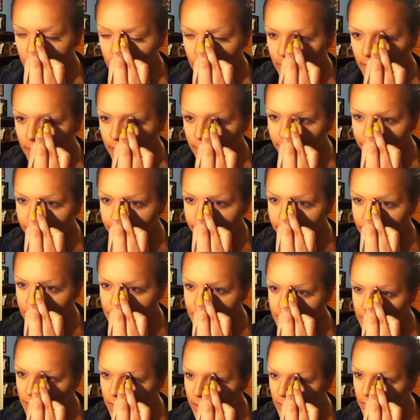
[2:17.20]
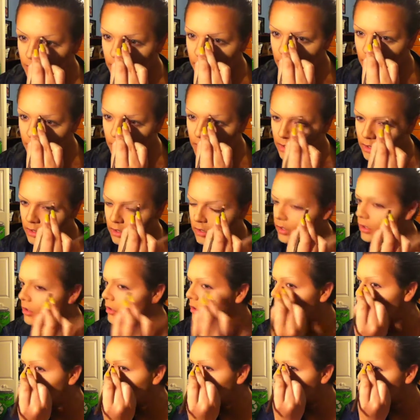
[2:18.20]
Like a fishier look
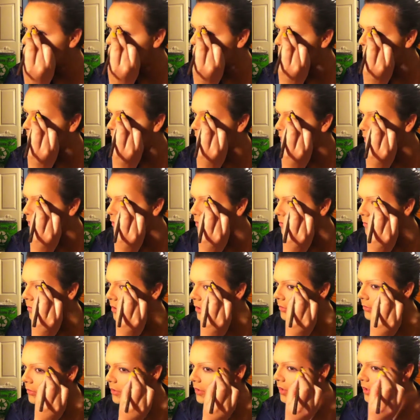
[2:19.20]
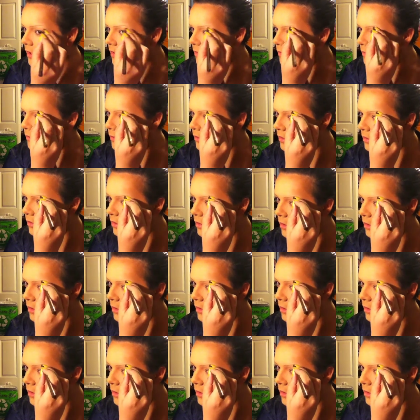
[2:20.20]
than I normally would do.